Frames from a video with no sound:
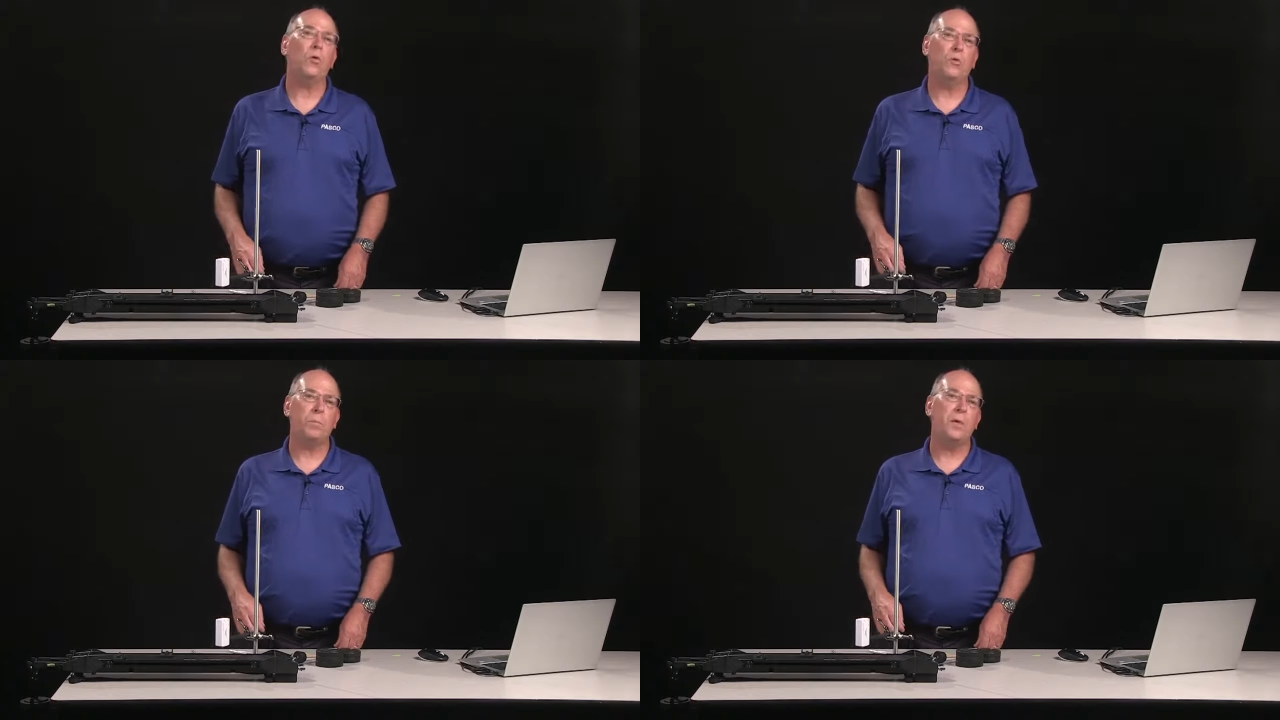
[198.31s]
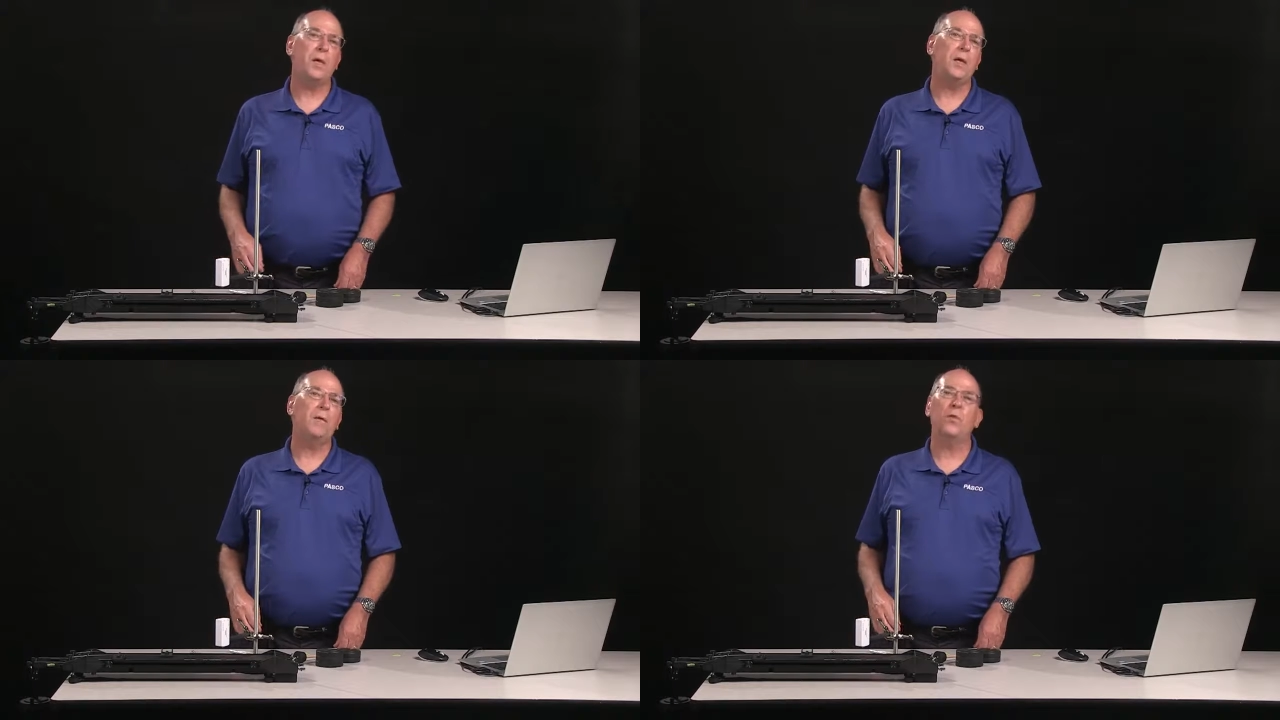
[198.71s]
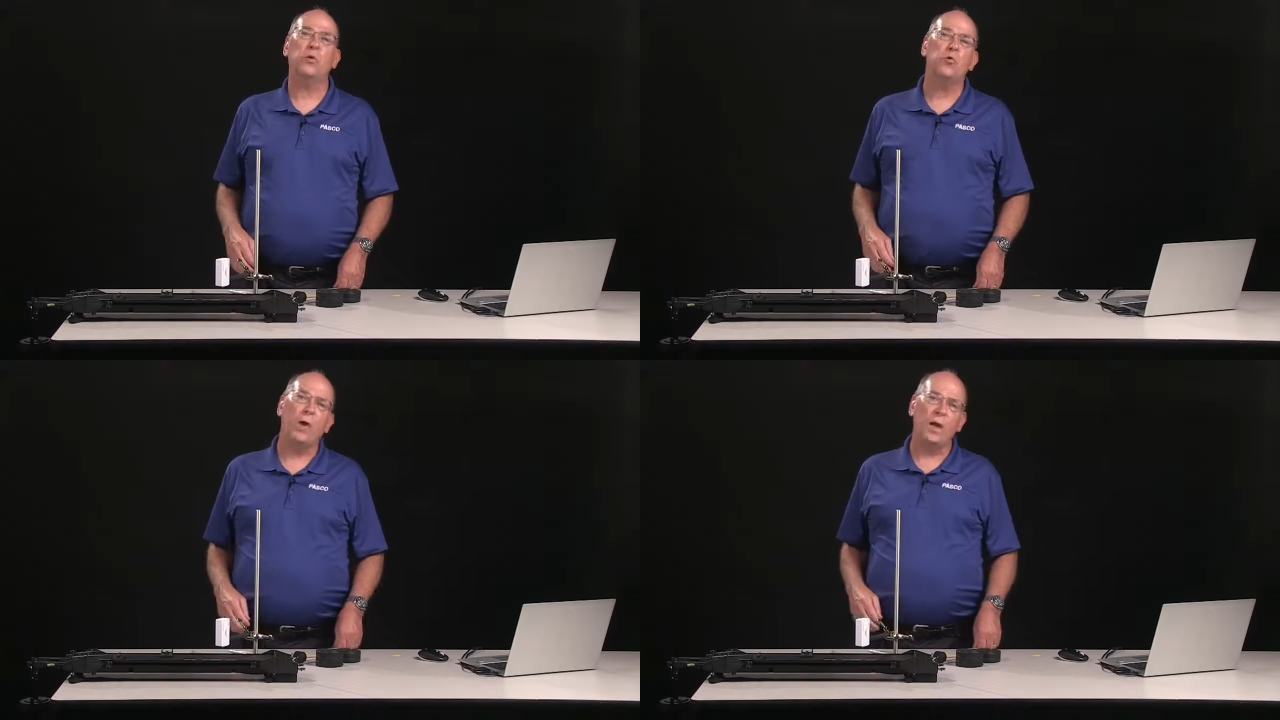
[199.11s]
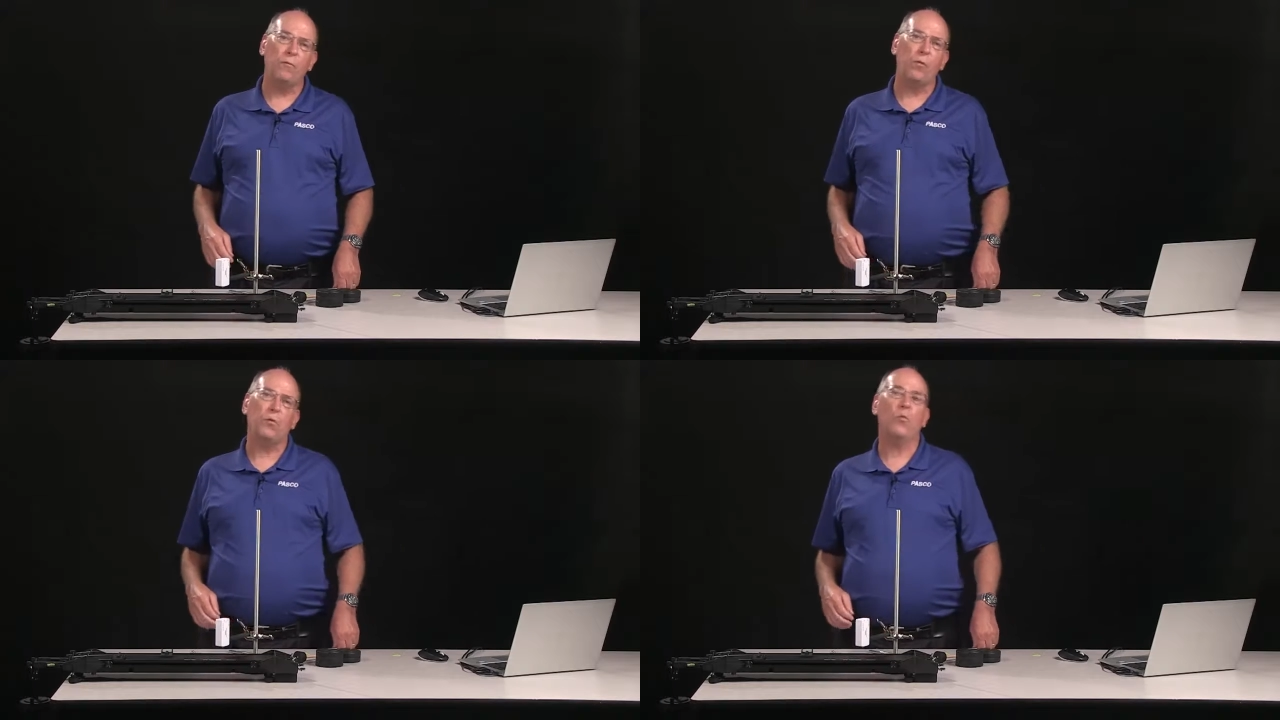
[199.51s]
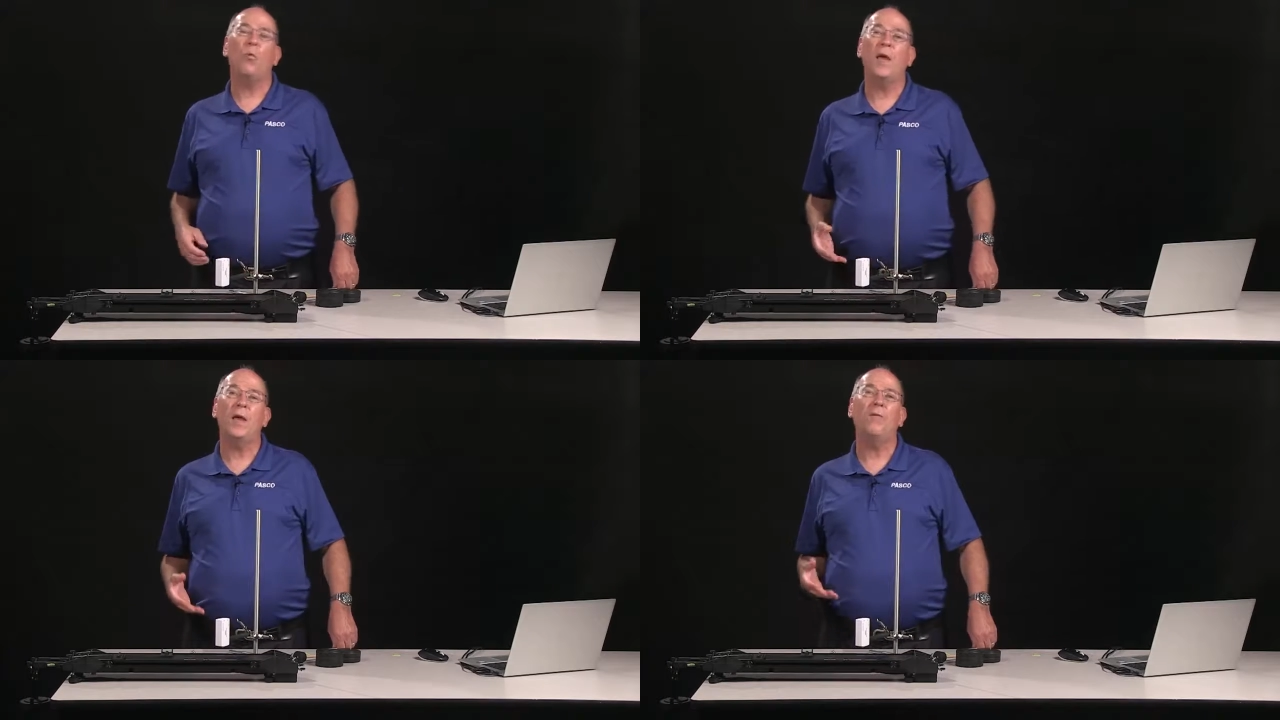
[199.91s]
the speed of the transverse
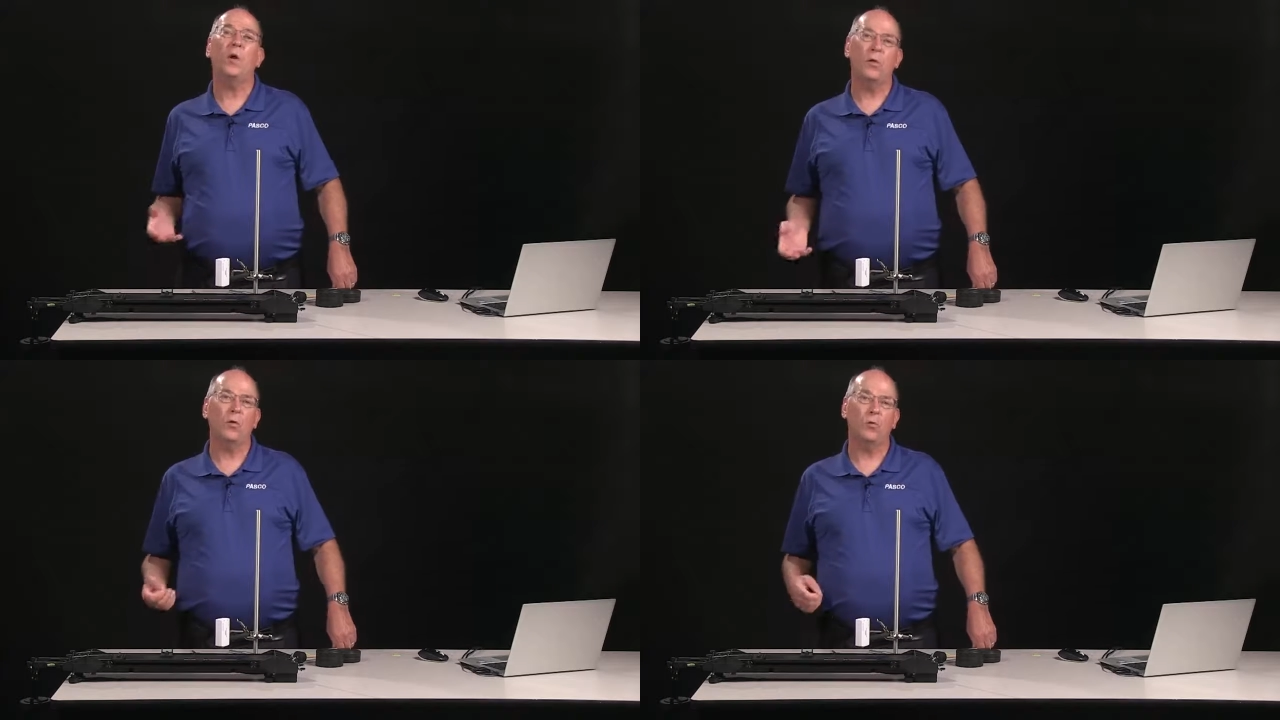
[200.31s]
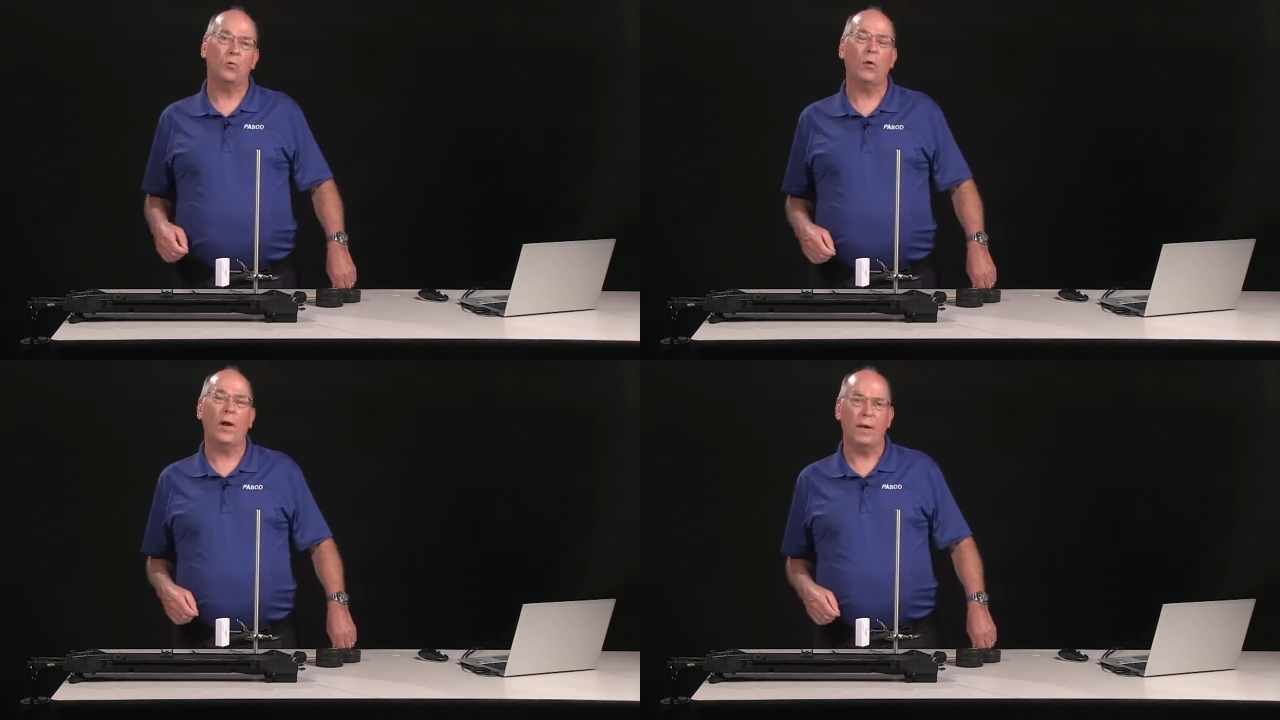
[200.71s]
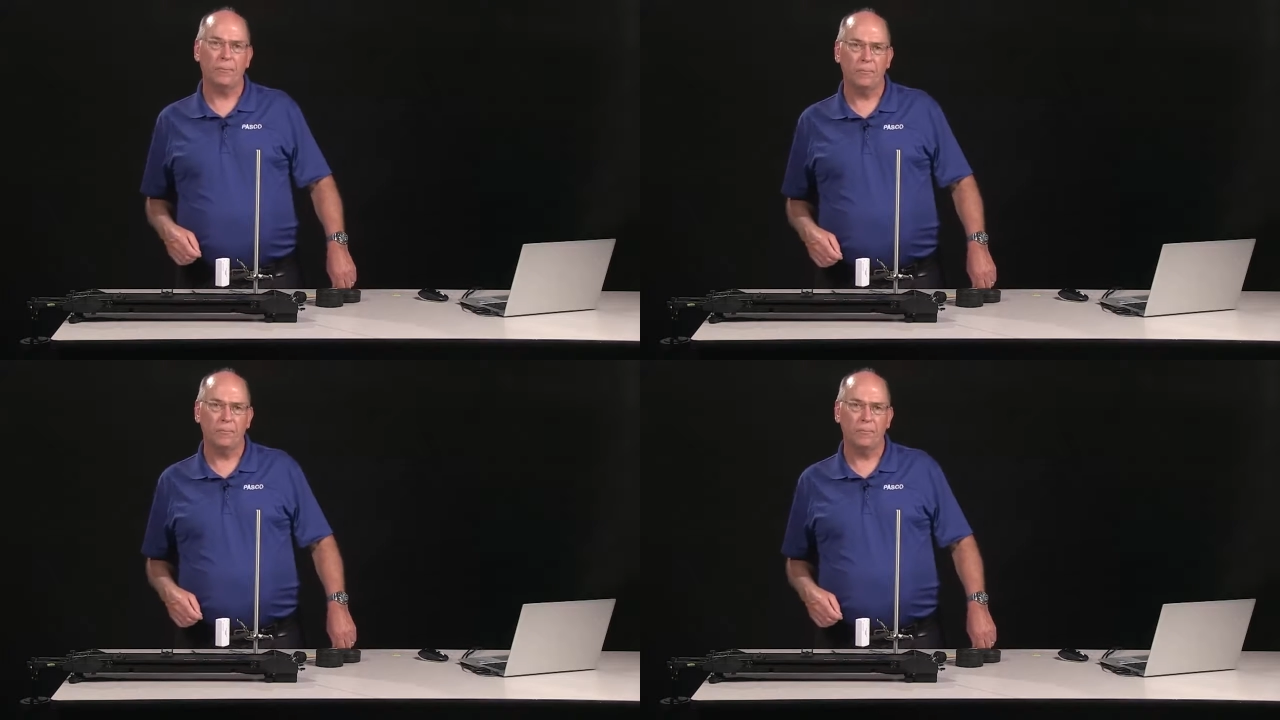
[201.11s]
wave on the string.